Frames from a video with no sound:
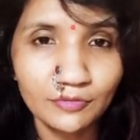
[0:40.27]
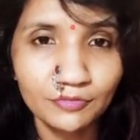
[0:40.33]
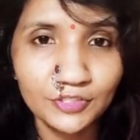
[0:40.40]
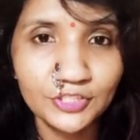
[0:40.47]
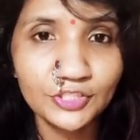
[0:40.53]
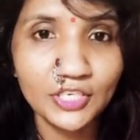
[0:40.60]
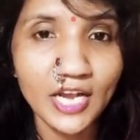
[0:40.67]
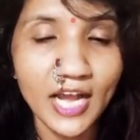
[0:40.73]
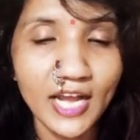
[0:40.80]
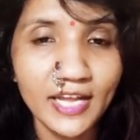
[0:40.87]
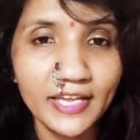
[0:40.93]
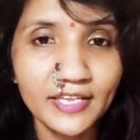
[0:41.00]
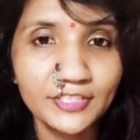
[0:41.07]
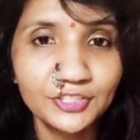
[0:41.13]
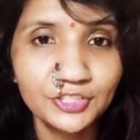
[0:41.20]
which
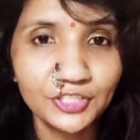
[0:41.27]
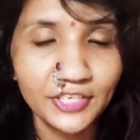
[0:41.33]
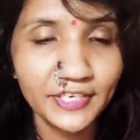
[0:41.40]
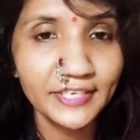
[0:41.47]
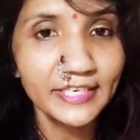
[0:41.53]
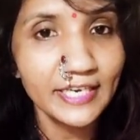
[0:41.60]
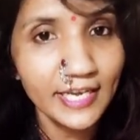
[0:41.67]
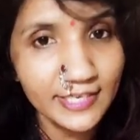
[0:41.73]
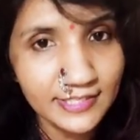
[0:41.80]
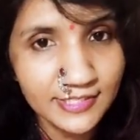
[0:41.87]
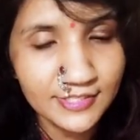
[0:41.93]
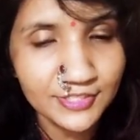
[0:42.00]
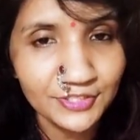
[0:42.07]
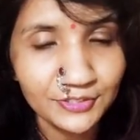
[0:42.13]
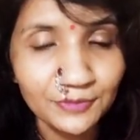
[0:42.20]
I shared
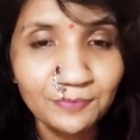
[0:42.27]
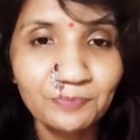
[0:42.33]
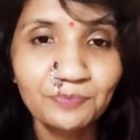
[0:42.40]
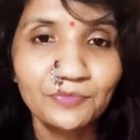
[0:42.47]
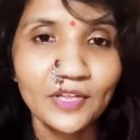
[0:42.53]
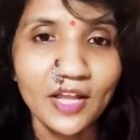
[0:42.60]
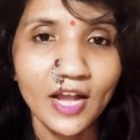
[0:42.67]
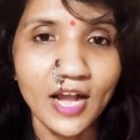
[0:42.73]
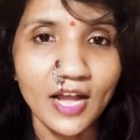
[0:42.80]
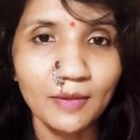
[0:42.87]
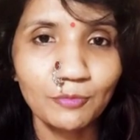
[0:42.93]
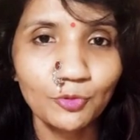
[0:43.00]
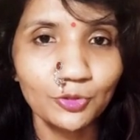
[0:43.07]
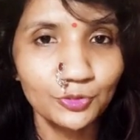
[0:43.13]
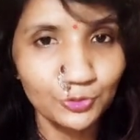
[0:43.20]
last year, I
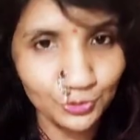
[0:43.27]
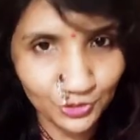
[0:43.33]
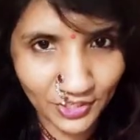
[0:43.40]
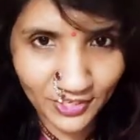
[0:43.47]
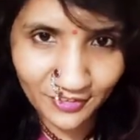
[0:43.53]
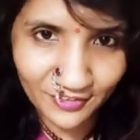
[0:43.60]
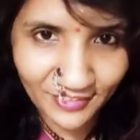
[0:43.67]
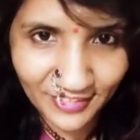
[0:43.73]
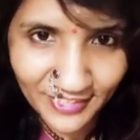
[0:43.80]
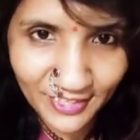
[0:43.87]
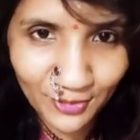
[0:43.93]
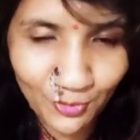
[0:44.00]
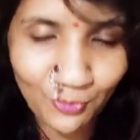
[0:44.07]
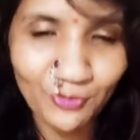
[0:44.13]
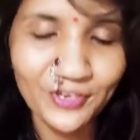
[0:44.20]
am going to share a
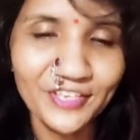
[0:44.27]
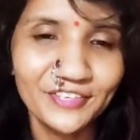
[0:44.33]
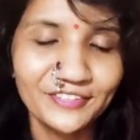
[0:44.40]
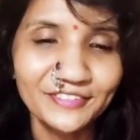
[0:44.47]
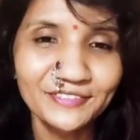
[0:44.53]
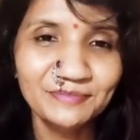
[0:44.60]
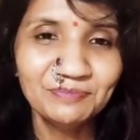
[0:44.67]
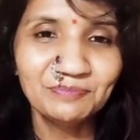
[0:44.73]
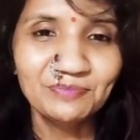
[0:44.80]
link over here.